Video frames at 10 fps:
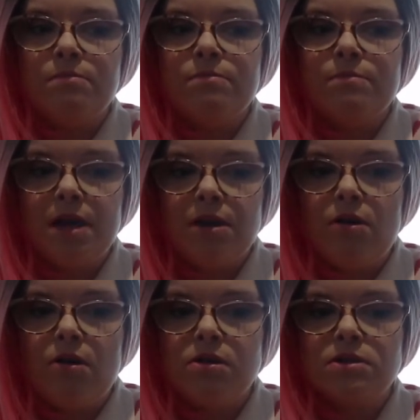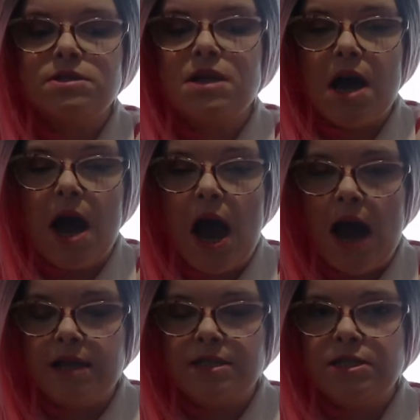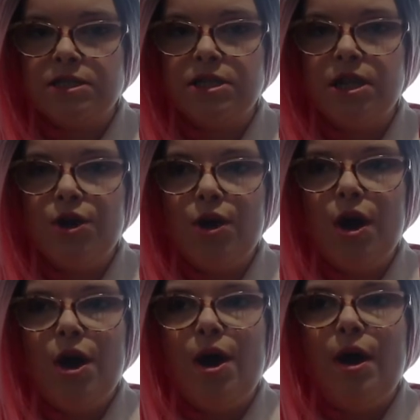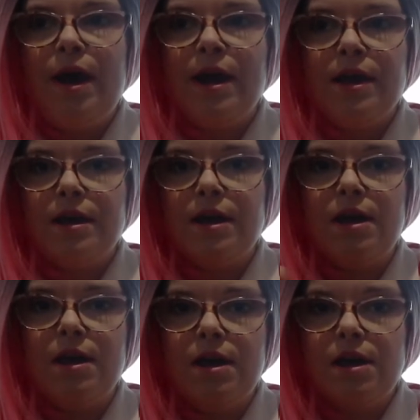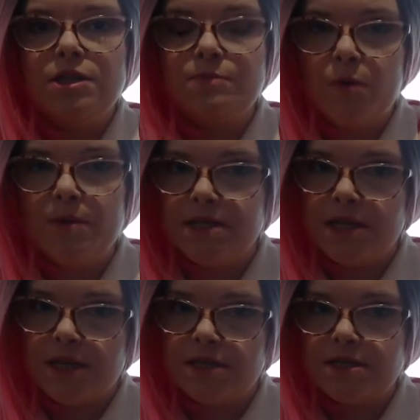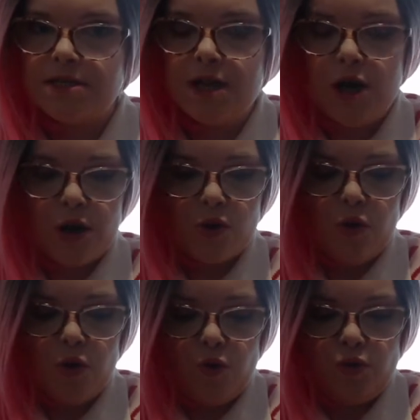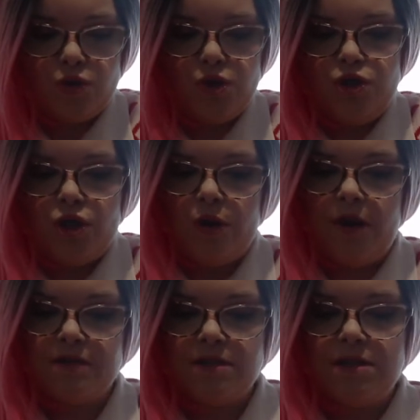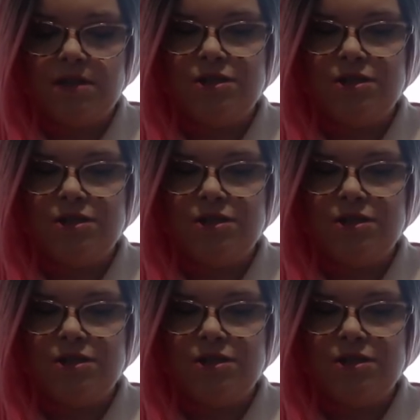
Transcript: peacocks and a small business called Joe Loves